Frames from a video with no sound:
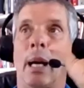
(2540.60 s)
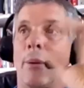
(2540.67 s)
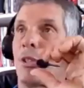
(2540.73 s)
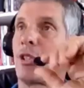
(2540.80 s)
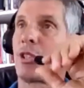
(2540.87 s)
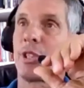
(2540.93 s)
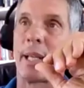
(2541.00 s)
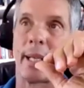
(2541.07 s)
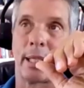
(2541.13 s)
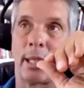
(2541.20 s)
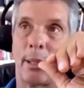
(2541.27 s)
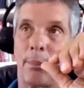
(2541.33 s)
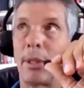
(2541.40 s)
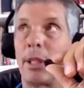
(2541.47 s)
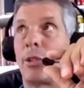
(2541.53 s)
I was just at a
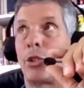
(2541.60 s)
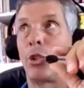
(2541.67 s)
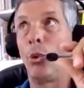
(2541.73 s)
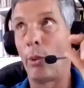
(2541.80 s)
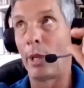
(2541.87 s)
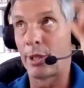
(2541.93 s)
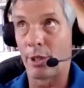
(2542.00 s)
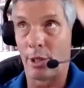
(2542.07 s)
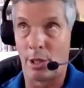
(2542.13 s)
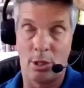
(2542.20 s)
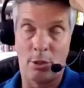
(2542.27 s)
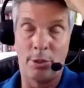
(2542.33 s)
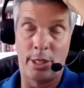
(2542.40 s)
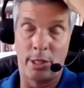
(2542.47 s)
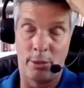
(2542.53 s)
company two weeks
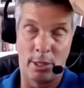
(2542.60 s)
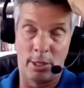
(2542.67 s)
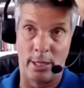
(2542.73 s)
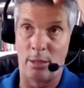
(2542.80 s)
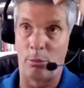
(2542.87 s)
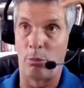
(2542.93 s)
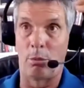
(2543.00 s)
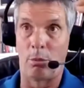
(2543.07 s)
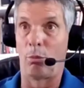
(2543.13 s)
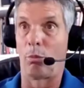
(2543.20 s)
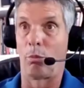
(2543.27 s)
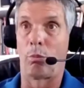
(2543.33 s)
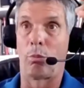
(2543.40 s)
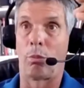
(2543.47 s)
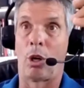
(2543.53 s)
ago, and they were like,
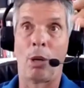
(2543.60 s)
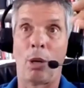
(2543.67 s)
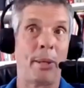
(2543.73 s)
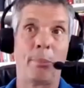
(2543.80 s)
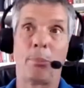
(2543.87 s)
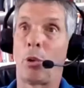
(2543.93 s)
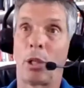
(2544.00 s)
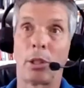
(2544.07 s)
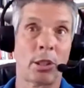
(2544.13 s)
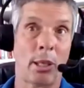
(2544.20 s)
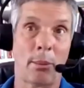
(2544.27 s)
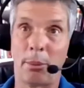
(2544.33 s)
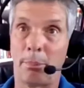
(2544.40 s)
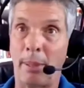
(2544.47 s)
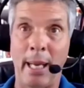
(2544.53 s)
"Our people aren't
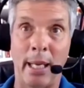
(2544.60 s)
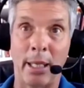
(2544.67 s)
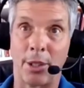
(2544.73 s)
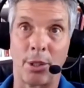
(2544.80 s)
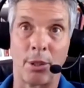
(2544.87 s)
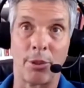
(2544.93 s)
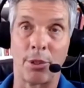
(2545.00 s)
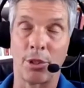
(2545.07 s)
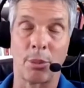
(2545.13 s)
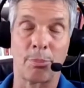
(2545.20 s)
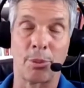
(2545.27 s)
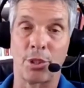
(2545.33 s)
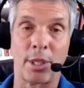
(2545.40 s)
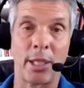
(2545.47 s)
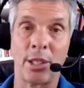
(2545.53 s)
coming back." You know, there's a
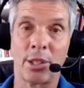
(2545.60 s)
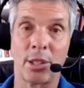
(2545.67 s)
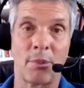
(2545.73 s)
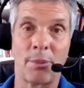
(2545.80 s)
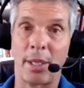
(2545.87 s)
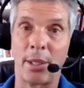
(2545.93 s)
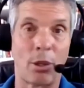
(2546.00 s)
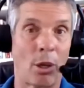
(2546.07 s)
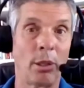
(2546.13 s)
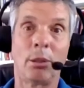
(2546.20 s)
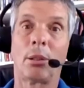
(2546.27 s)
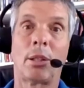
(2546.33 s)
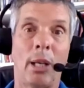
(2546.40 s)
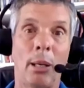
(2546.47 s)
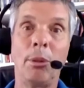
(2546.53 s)
percentage of them that
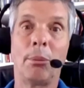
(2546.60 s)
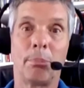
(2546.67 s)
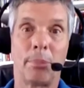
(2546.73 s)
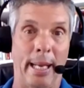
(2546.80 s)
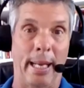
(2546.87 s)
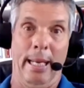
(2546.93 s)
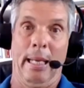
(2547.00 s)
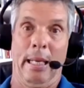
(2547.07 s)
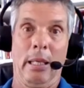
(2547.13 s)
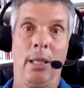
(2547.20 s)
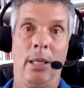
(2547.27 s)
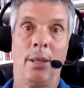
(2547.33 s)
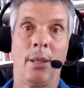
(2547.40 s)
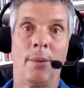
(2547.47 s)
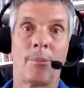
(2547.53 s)
aren't coming back,
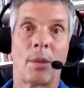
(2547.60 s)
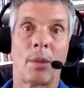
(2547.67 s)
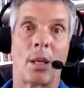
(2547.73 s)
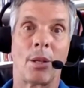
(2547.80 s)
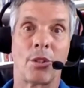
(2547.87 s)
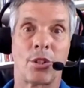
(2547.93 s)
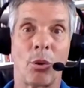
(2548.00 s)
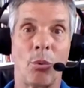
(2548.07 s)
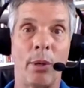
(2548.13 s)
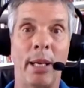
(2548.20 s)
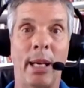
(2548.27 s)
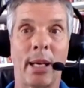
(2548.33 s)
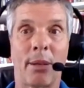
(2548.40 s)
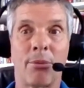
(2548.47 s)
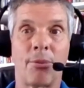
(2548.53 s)
and so we
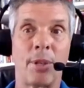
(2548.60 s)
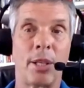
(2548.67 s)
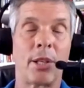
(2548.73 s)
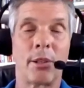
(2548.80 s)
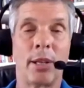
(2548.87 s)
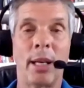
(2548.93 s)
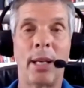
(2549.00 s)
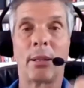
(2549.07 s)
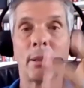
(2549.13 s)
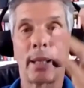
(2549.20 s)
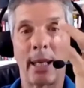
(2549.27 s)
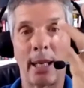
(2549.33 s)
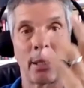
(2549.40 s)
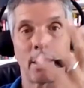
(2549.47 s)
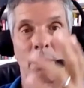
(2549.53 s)
got to figure out
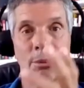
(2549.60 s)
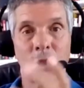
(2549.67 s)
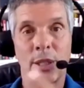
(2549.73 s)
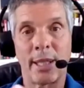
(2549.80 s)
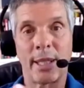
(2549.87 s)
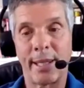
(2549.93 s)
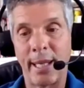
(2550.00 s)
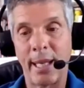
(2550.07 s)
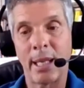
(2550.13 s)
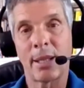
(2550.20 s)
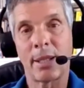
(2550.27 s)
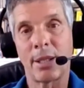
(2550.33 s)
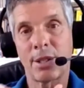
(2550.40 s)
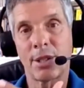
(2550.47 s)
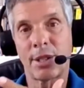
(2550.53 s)
how to connect
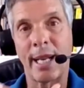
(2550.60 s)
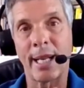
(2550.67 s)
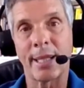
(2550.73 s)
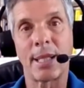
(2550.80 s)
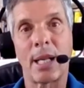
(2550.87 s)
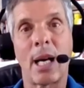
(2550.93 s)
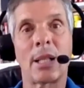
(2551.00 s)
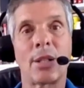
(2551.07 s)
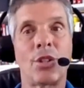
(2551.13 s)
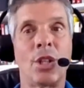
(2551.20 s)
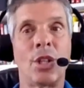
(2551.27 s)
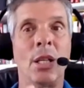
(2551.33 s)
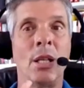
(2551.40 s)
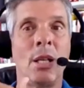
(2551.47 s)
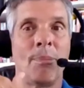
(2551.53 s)
this
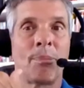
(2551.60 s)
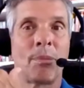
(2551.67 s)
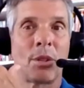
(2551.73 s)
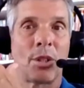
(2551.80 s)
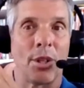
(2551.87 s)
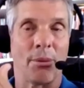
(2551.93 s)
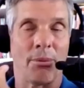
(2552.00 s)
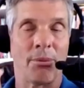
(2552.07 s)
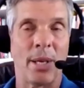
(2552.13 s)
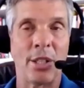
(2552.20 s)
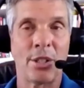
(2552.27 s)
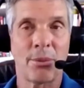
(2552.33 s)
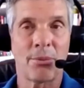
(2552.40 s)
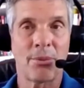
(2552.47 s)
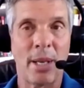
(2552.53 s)
technology to the
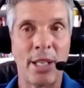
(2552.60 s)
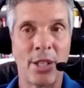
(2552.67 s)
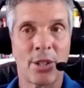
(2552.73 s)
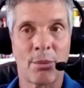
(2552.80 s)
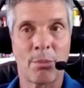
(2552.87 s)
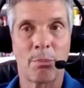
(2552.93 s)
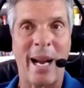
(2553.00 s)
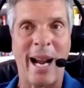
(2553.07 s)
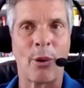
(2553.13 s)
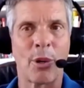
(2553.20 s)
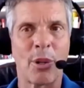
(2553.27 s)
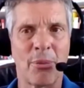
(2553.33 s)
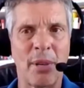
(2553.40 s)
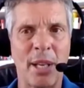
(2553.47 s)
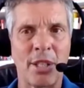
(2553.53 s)
face-to-face power
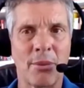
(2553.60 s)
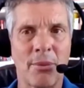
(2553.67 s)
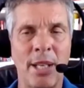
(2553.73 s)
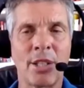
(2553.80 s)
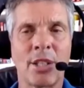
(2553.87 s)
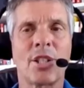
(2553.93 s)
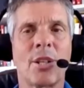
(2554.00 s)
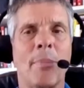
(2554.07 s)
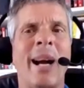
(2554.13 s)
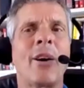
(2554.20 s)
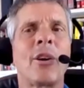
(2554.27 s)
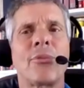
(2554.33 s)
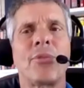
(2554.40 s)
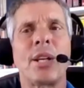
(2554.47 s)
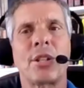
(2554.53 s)
of the face-to-face. Because the
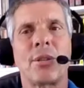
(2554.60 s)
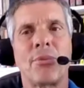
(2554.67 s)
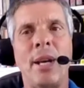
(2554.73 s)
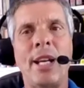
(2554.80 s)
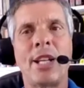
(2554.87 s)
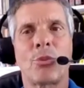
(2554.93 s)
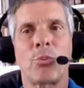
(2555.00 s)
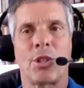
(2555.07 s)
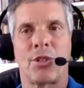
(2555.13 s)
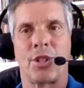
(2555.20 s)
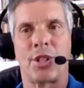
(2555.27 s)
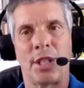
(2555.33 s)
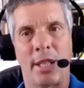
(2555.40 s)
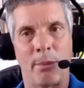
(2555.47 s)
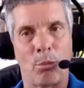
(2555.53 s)
power of the face-to-face was
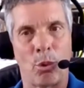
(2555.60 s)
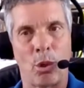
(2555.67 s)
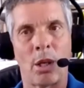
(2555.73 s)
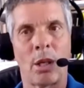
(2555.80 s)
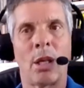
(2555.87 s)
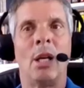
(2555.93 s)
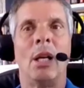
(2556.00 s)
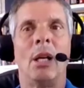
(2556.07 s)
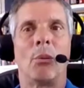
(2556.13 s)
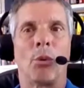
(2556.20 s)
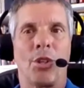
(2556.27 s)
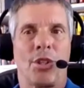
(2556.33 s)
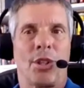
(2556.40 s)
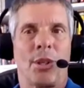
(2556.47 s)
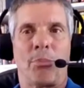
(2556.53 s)
the teamwork,
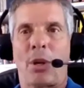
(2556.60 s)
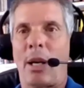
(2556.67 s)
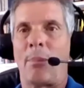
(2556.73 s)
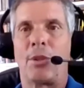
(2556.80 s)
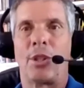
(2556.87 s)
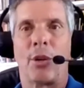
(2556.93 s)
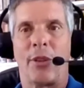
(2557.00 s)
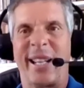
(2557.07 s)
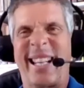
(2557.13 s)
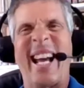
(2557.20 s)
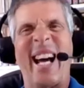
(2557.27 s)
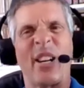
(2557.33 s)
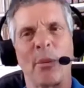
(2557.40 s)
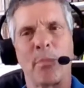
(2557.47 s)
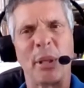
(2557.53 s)
was the pro- you know the
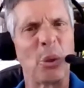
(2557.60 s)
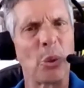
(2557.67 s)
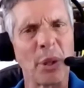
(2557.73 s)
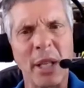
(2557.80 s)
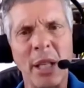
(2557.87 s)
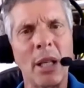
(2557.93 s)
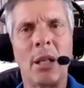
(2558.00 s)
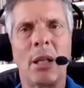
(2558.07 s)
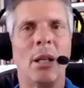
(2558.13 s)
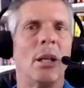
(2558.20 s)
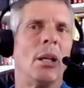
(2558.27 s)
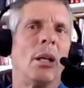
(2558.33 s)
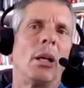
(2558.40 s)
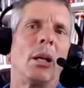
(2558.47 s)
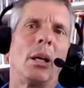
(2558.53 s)
accountability
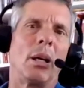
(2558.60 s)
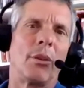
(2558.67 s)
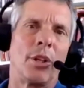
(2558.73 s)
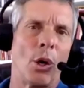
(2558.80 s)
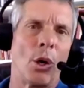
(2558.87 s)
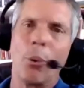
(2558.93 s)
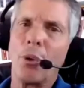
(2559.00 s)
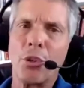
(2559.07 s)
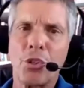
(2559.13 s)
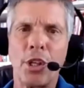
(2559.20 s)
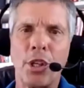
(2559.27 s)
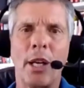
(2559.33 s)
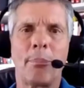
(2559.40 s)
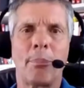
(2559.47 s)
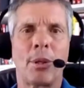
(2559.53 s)
the
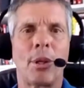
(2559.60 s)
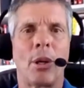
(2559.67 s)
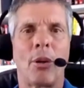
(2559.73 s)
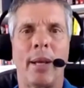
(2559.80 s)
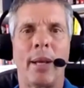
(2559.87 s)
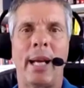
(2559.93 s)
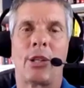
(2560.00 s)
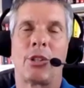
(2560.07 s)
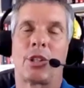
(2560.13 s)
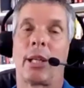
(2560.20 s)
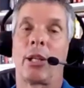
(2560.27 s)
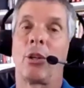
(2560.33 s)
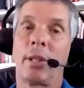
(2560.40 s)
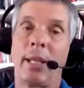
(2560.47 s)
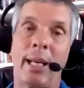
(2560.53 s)
ownership and all that. It's
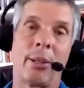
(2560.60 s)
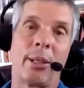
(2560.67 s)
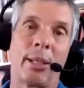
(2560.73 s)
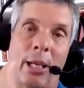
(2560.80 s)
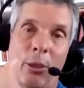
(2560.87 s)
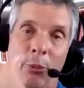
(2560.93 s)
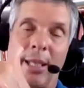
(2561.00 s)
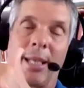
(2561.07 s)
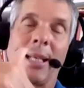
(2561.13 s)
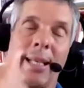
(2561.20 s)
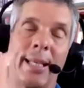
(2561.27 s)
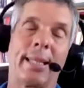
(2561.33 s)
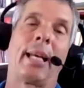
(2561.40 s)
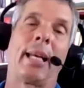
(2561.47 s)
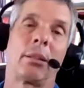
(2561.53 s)
like, okay, how are we going to
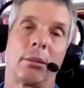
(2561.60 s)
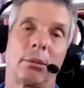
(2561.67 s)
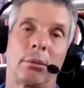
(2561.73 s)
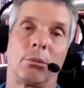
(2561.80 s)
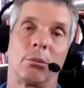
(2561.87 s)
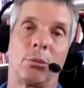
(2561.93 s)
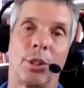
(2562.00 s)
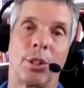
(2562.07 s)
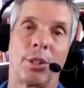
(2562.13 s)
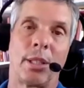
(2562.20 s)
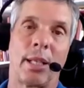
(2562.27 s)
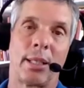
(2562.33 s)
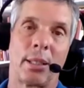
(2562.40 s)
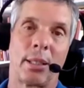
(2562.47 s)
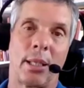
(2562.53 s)
get that with
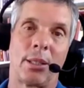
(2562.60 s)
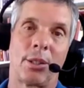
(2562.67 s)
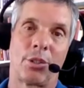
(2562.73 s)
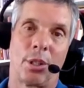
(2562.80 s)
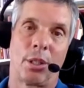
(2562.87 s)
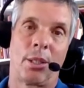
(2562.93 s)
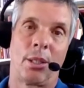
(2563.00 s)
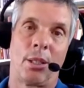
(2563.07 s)
the technology